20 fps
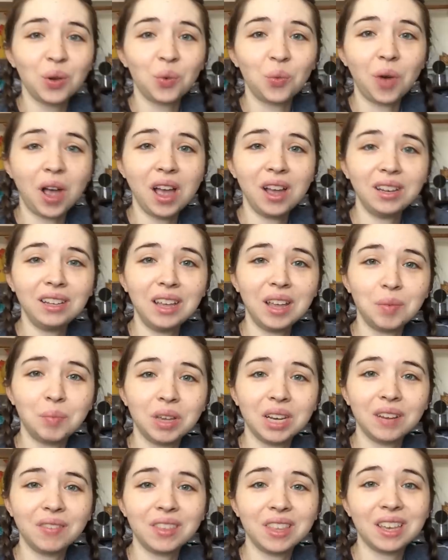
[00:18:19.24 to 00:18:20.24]
Well, a
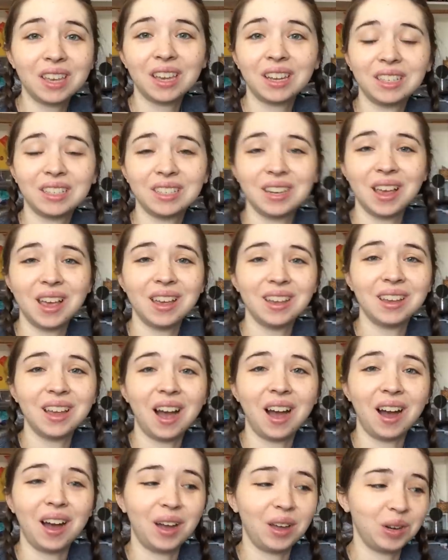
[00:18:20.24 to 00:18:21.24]
bit of the ixnay
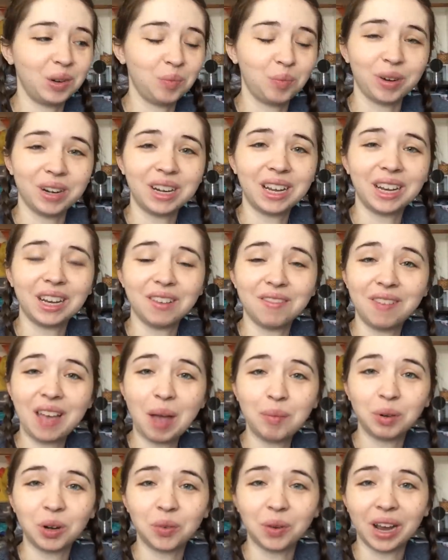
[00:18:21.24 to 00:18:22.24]
on printing any
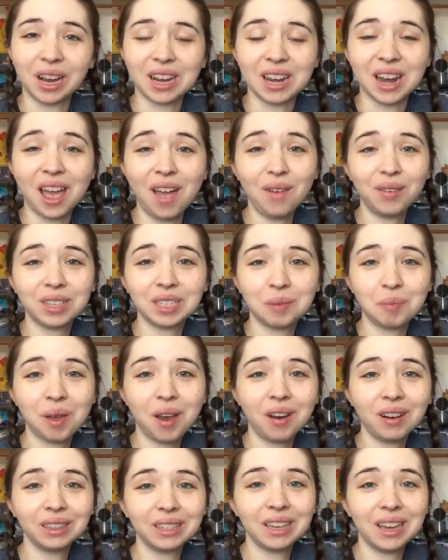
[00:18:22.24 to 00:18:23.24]
fabric right now, because
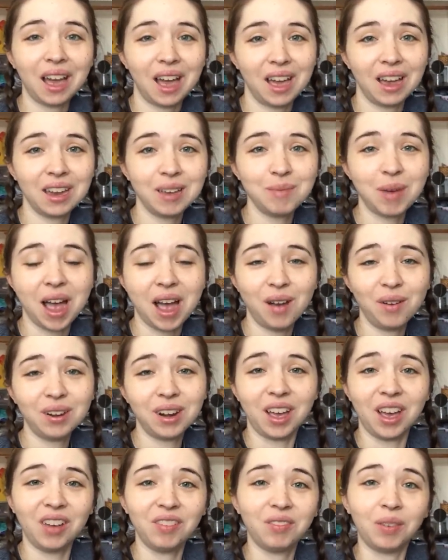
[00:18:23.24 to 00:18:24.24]
apparently I am out
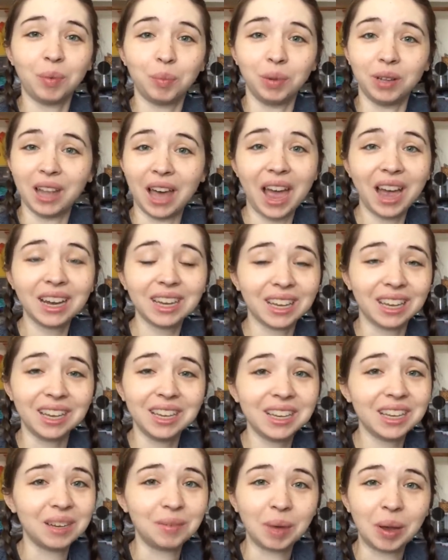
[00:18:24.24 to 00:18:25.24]
of black
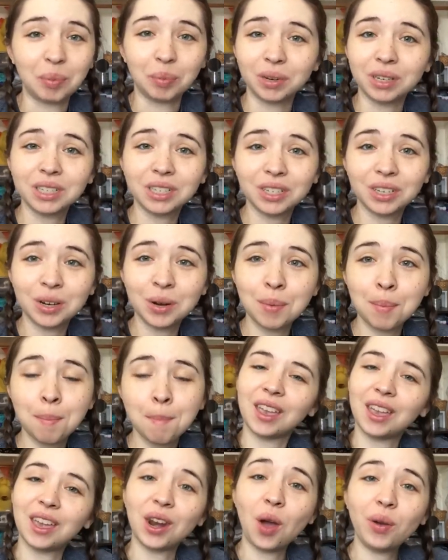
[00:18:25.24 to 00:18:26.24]
ink in my printer.
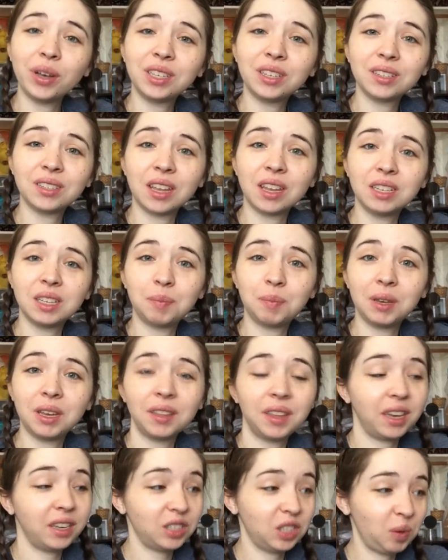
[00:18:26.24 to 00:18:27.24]
It always just ends up being
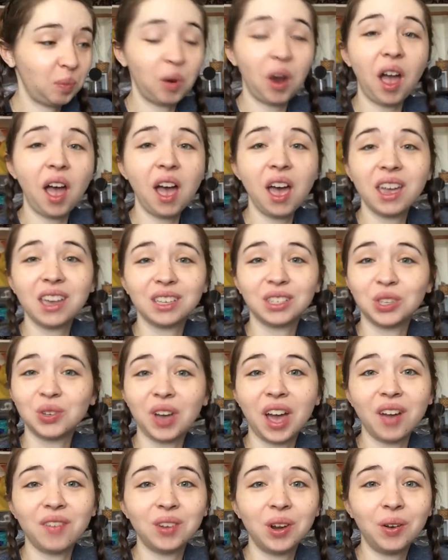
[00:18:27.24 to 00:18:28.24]
like, surprise, you
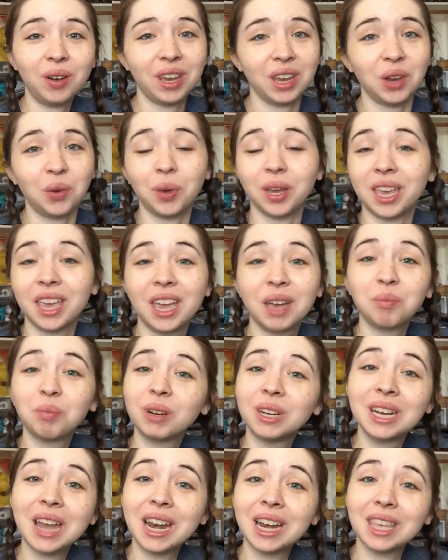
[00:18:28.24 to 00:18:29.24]
have no ink, we can't
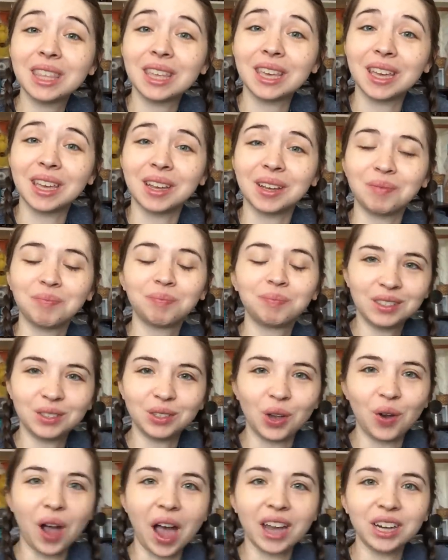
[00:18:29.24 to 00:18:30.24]
print anything.
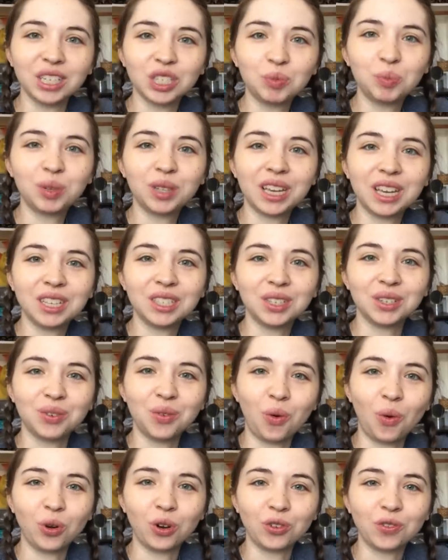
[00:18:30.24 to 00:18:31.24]
So I just placed an
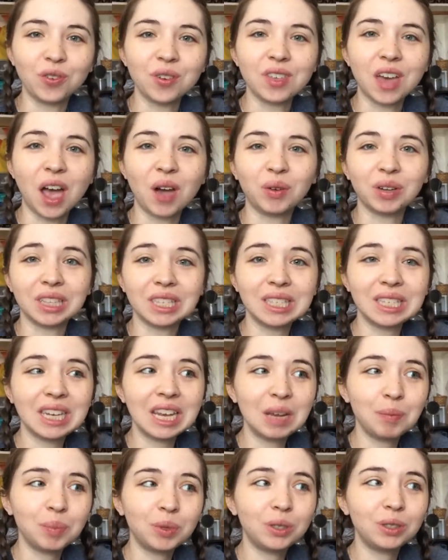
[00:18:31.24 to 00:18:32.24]
order for that with
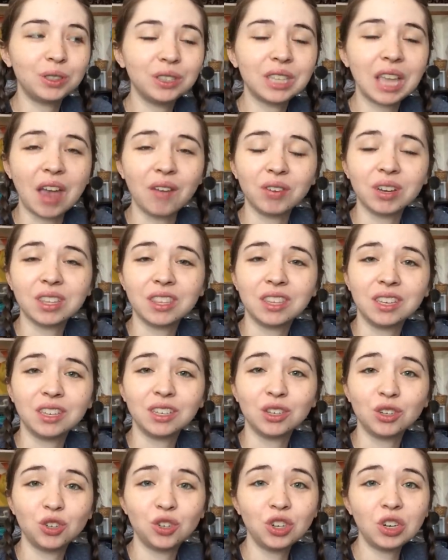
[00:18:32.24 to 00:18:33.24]
Staples.
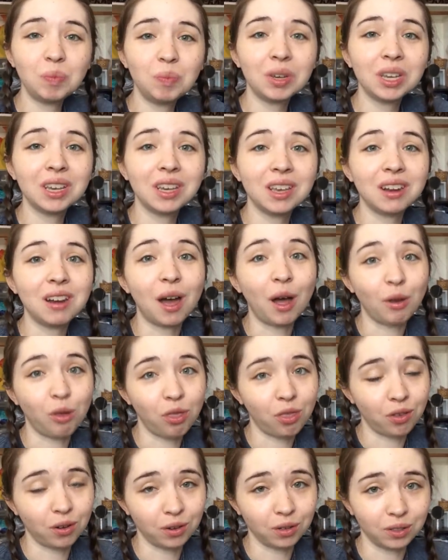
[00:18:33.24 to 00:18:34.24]
Everything should be in on
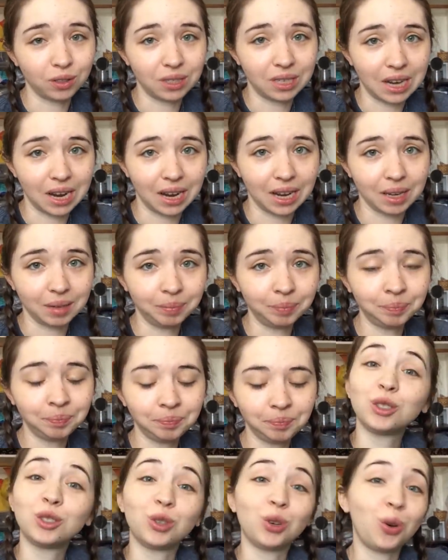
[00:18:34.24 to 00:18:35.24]
Thursday.
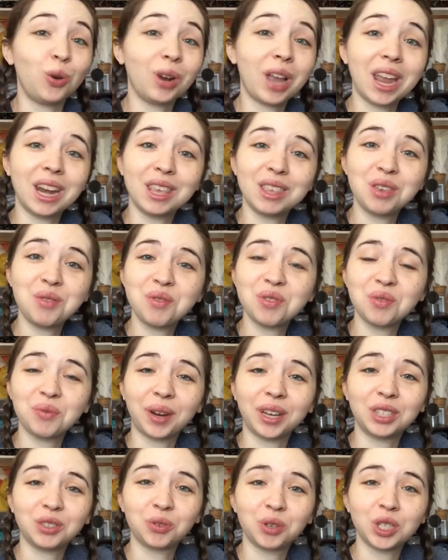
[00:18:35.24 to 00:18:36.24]
So doing anything with the
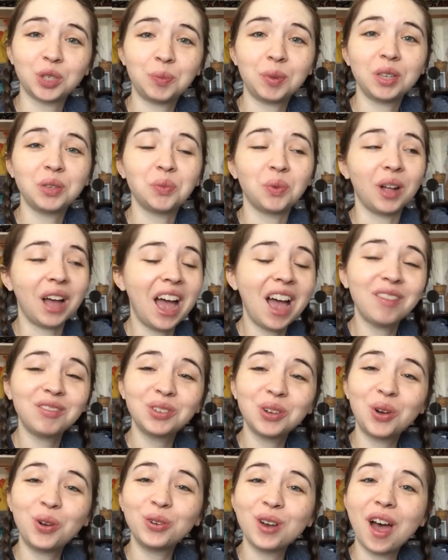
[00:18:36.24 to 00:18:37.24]
Rice Krispies will have
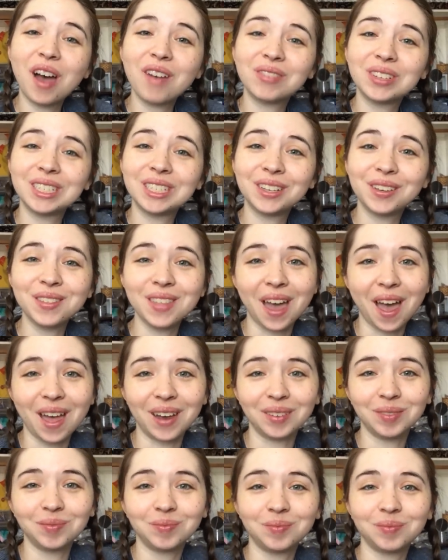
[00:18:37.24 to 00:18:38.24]
to hold off until
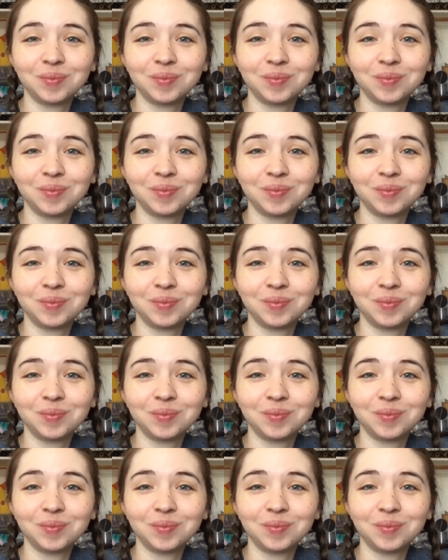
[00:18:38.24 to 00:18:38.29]
then.